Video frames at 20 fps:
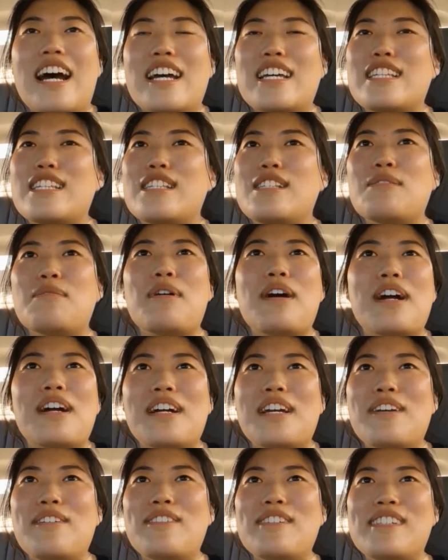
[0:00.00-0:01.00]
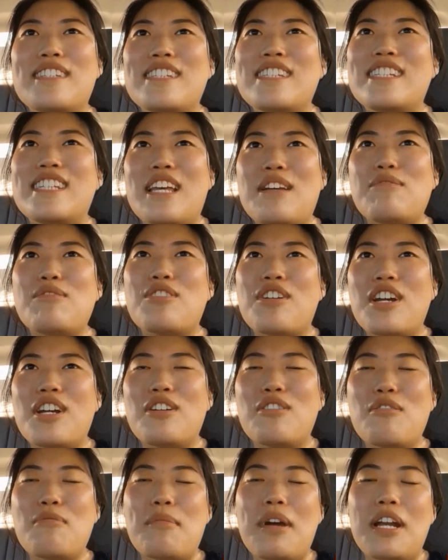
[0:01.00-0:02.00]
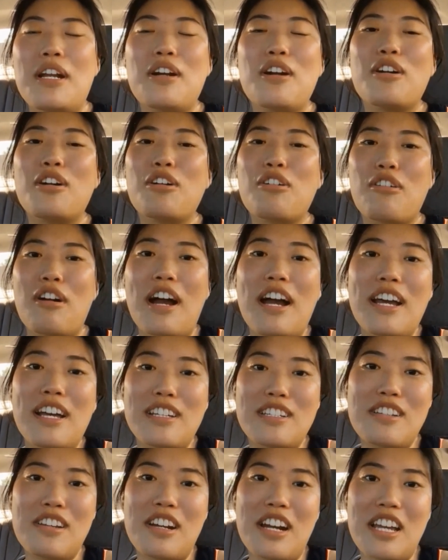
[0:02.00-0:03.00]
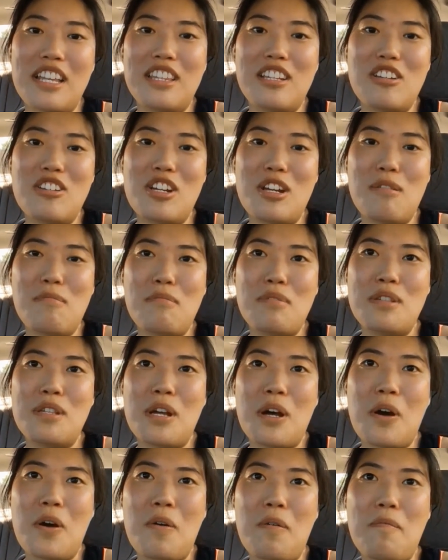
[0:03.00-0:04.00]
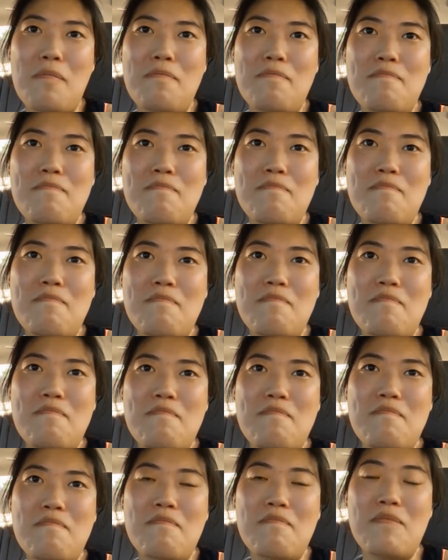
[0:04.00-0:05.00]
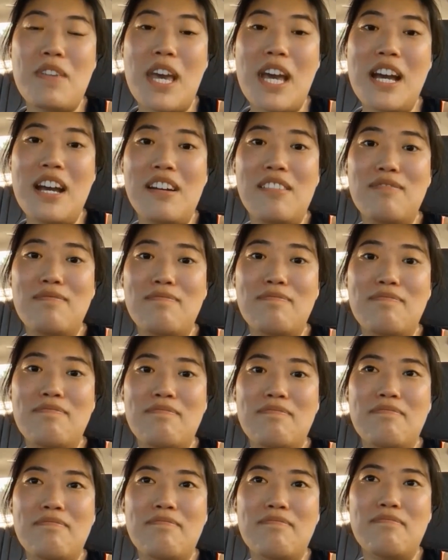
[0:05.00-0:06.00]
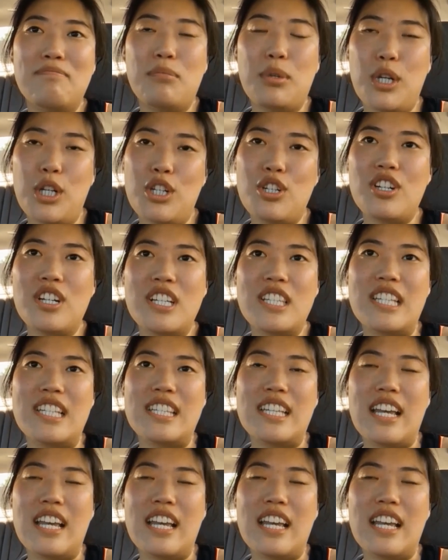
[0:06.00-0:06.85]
I swear he was the same trainer who made a girl cry yesterday at the gym. So, yeah, pretty sure he's a